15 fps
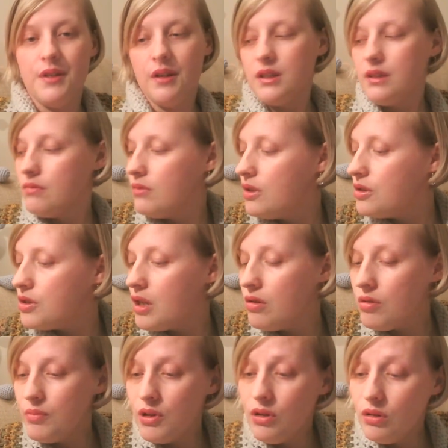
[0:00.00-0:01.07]
I didn't want to show
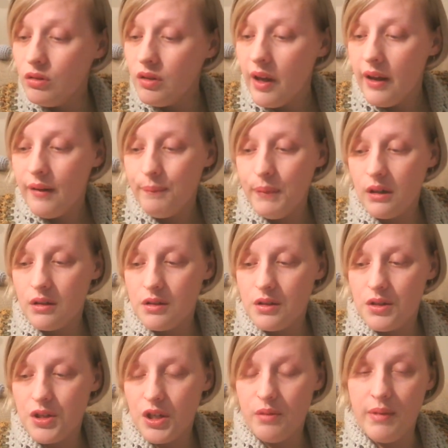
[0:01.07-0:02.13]
them all because
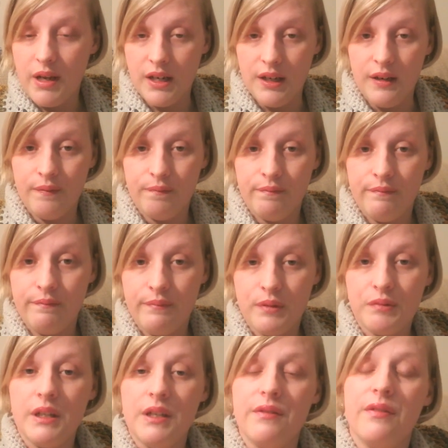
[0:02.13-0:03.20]
there's too many, but
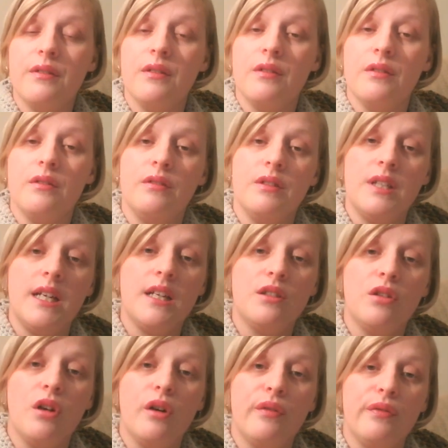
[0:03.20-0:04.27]
we've ticked
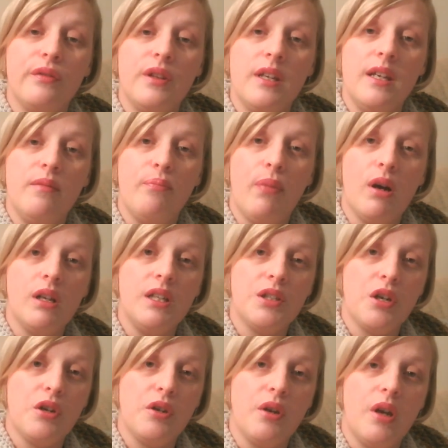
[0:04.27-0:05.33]
off the
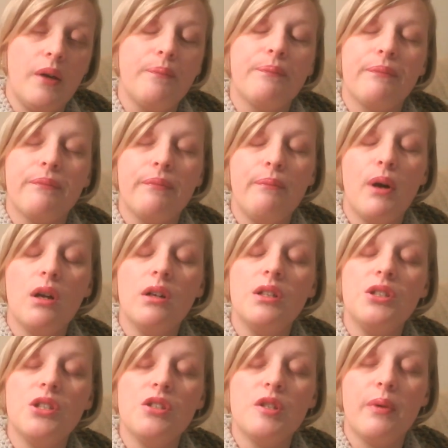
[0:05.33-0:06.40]

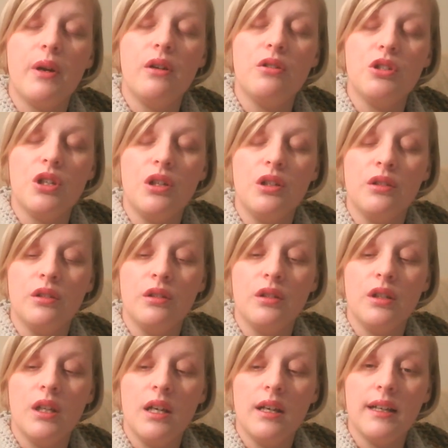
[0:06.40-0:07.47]
Polyjuice Potion
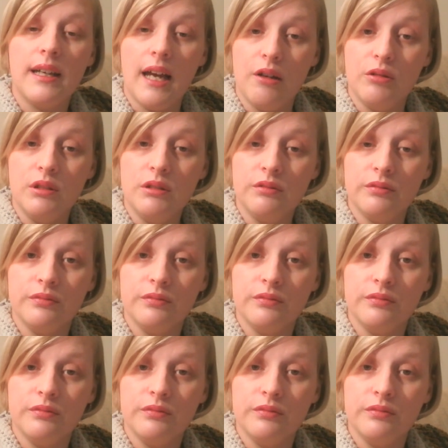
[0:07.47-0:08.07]
cowl,